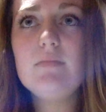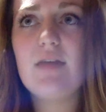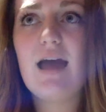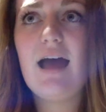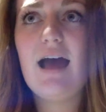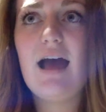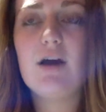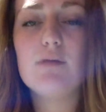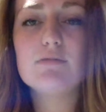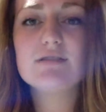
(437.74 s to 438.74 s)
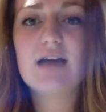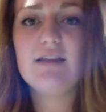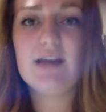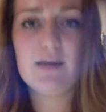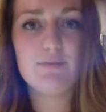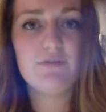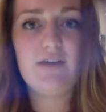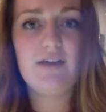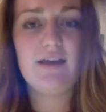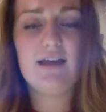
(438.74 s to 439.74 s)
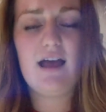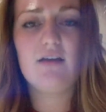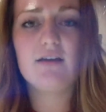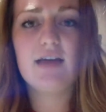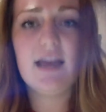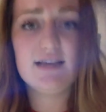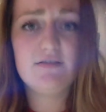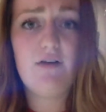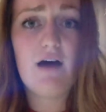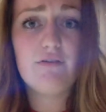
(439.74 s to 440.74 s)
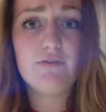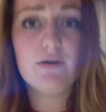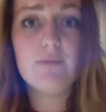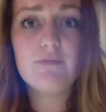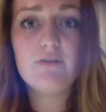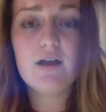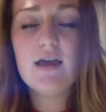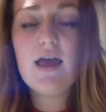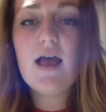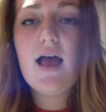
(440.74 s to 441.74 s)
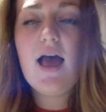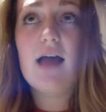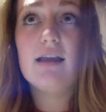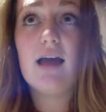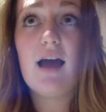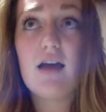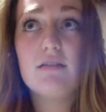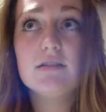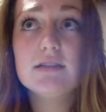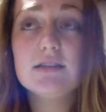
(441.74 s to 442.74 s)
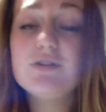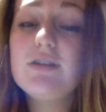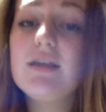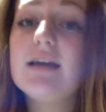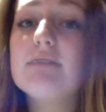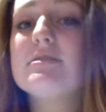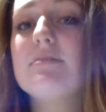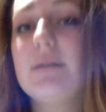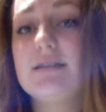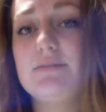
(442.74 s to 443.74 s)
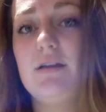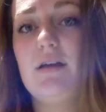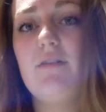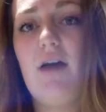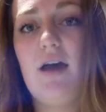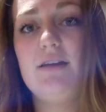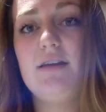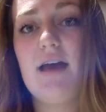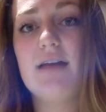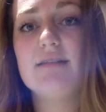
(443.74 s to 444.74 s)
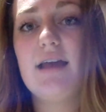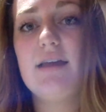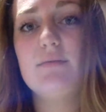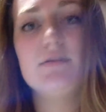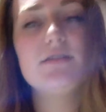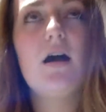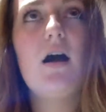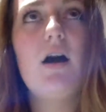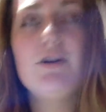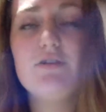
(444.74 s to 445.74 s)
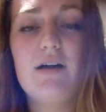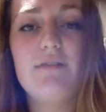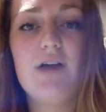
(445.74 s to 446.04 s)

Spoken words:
that had almost kind of like a buffet, like it had a case of hot food up front, and I literally think it was the best meal I've had yet, and it was under $5,